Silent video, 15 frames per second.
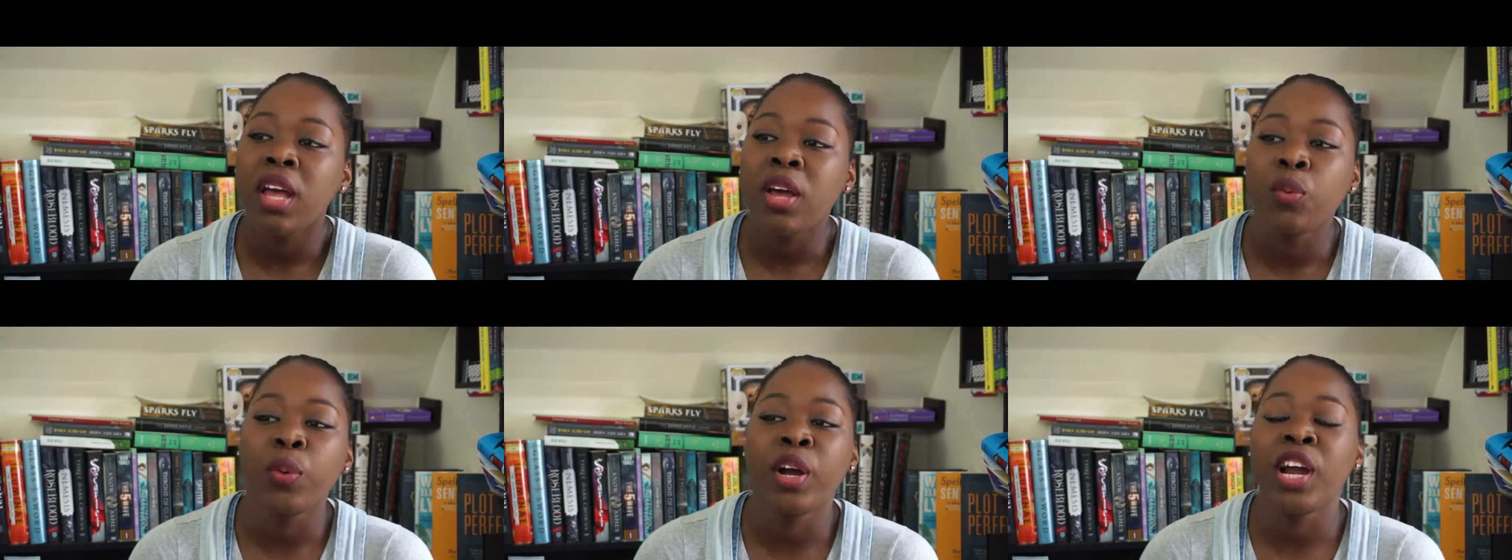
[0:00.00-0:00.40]

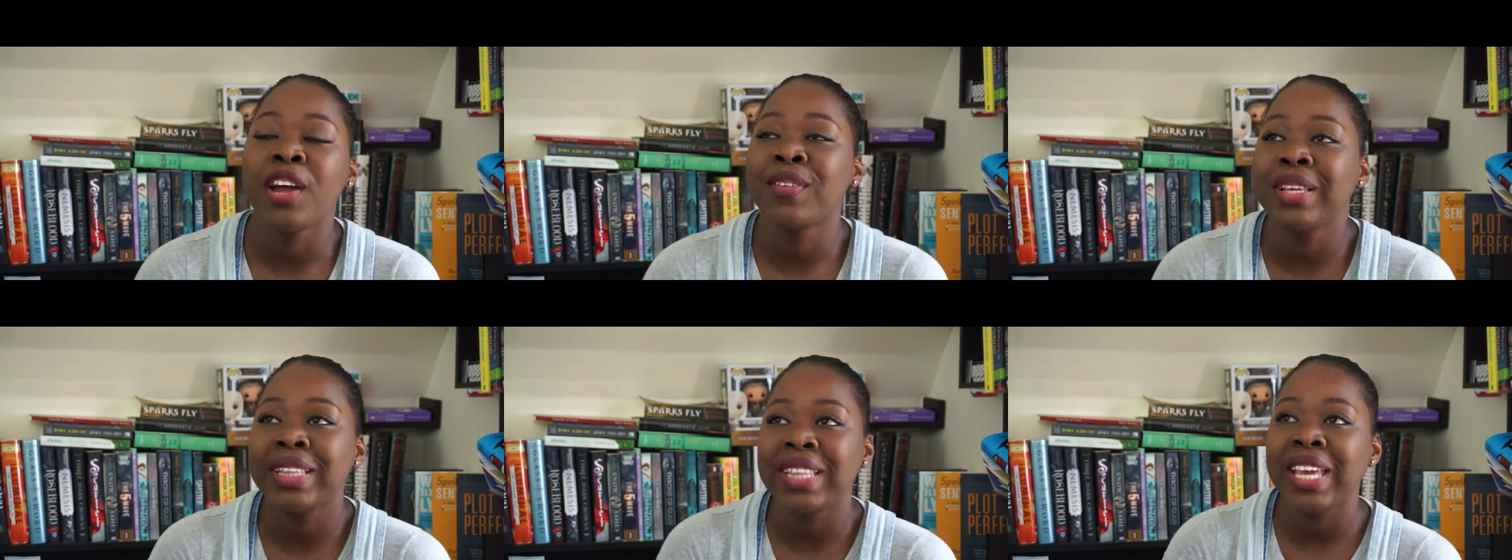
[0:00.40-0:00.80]
where
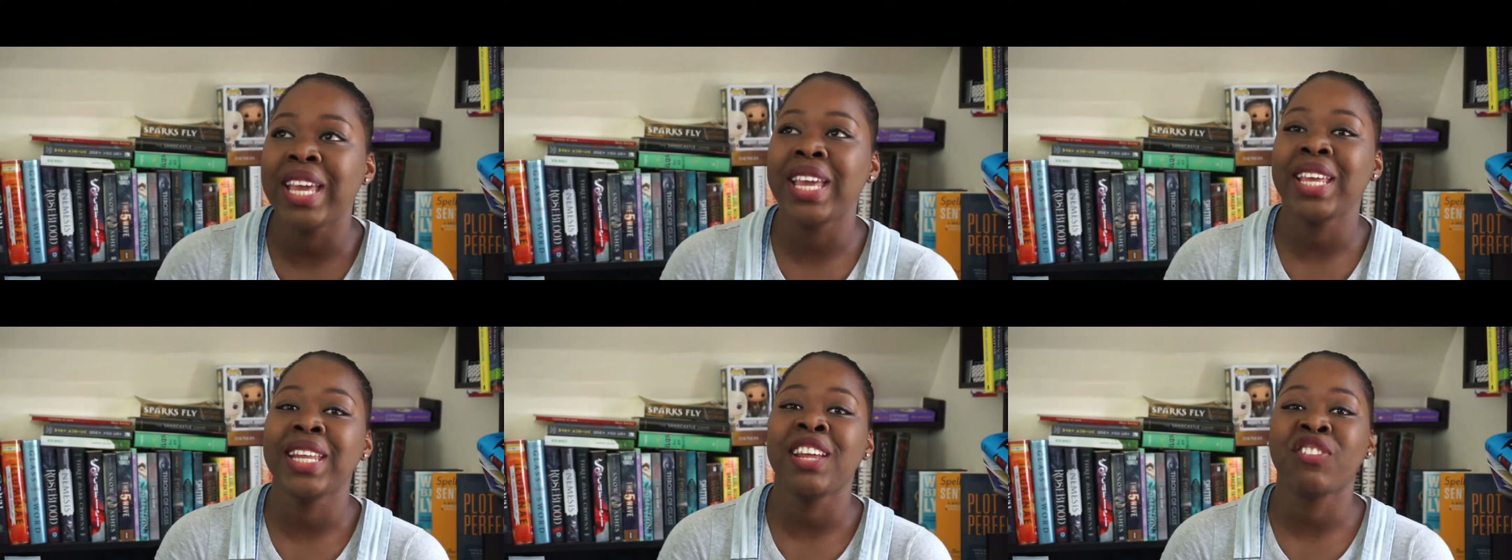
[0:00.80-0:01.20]

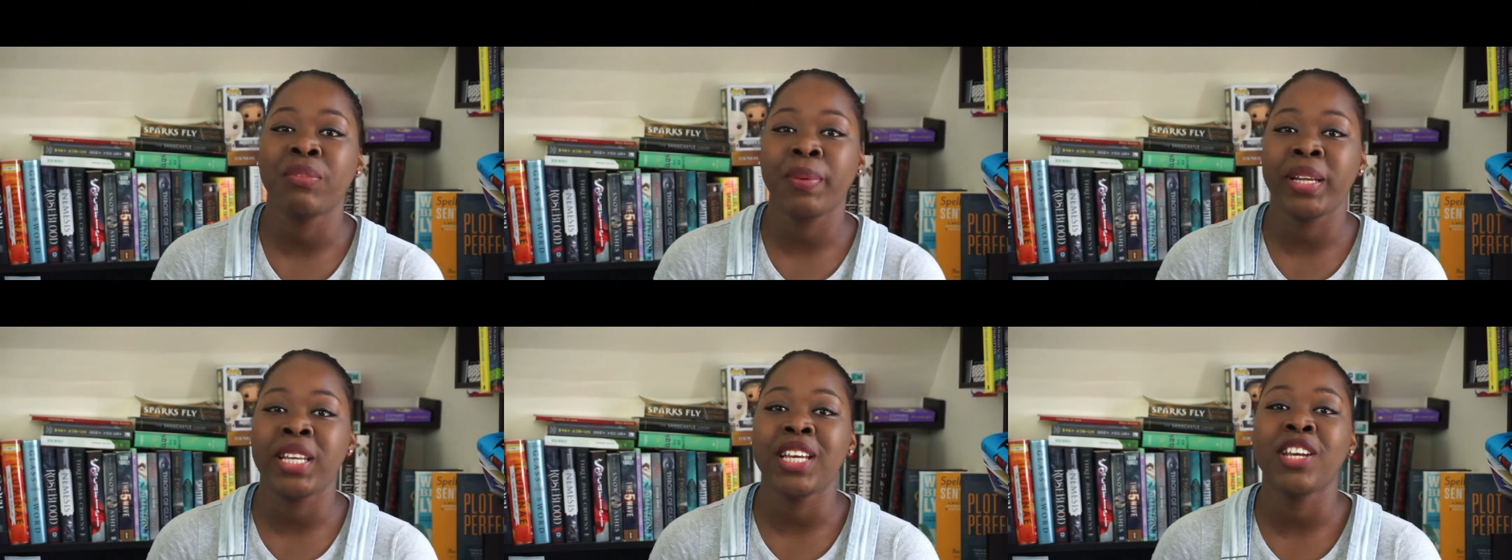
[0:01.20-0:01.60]
everything and
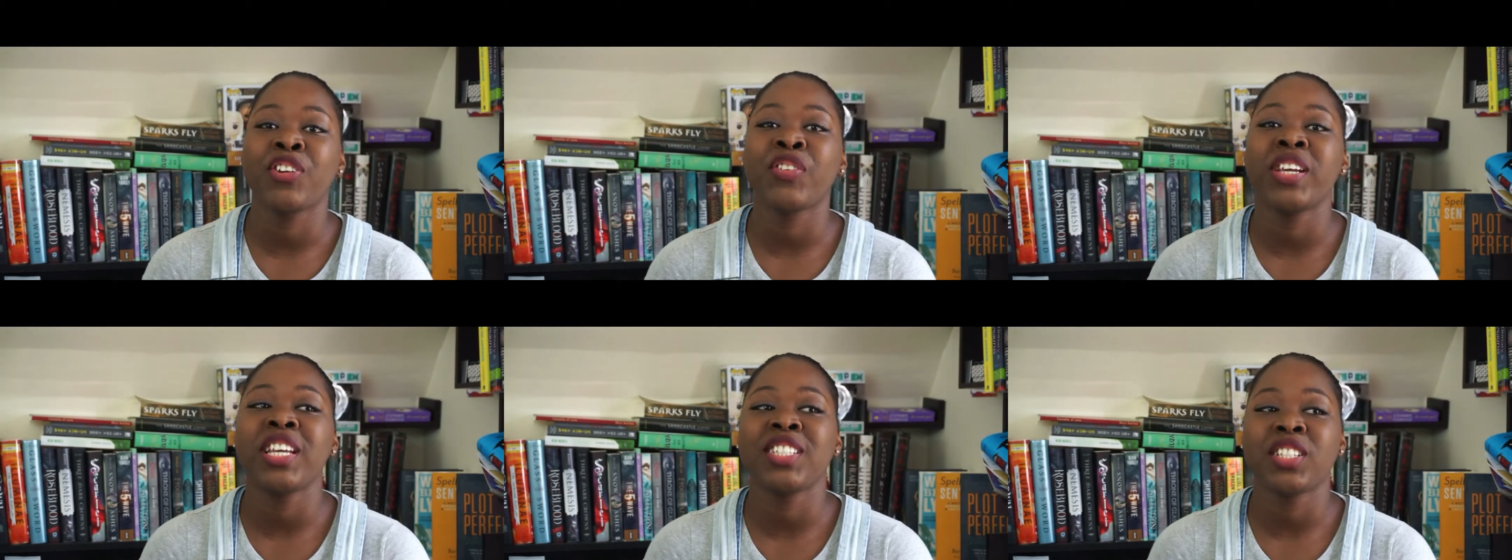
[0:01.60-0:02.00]
everybody
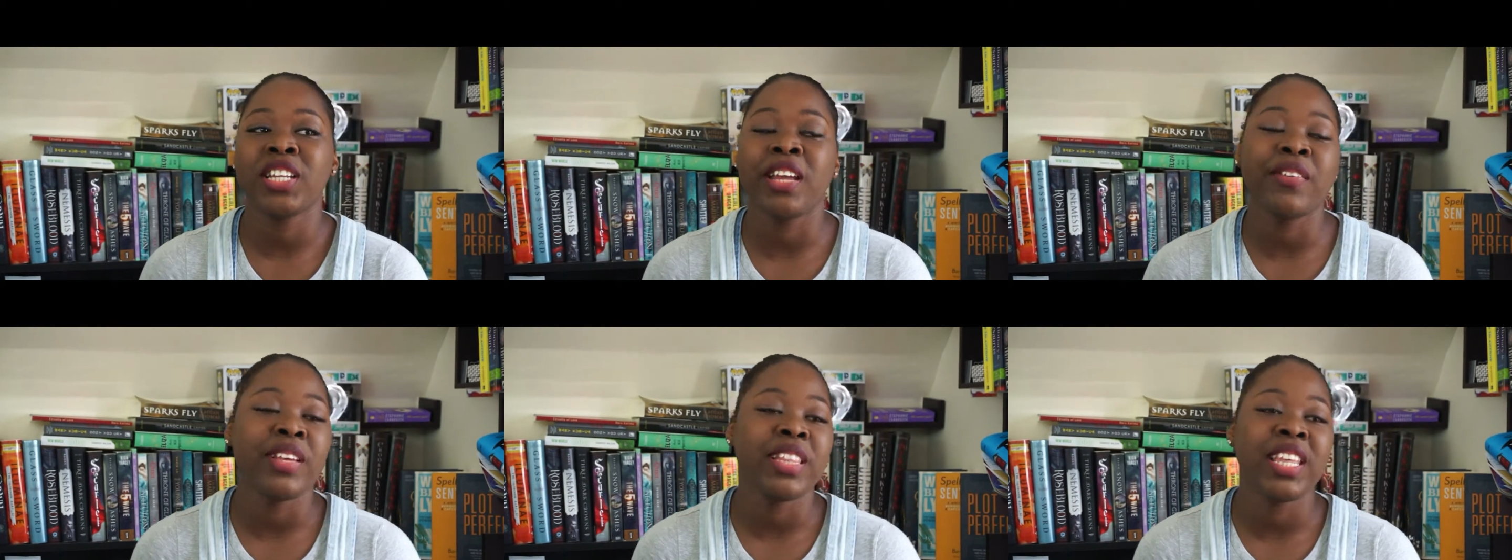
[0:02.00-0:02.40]
agrees on
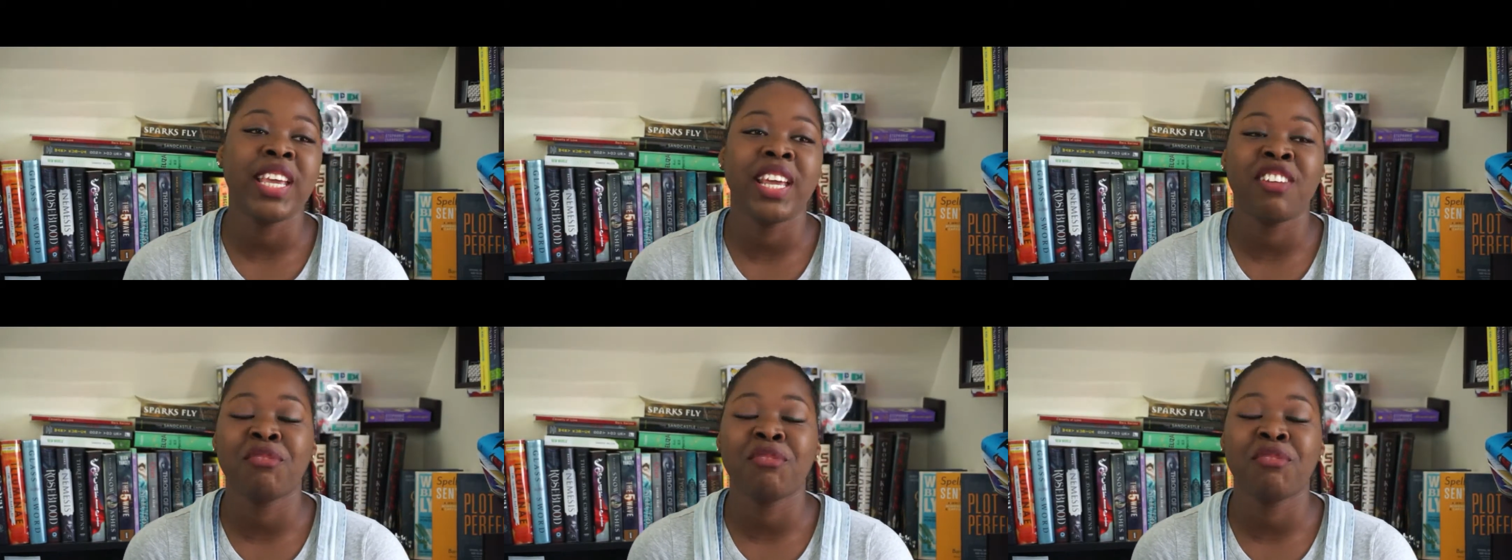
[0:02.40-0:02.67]
everything and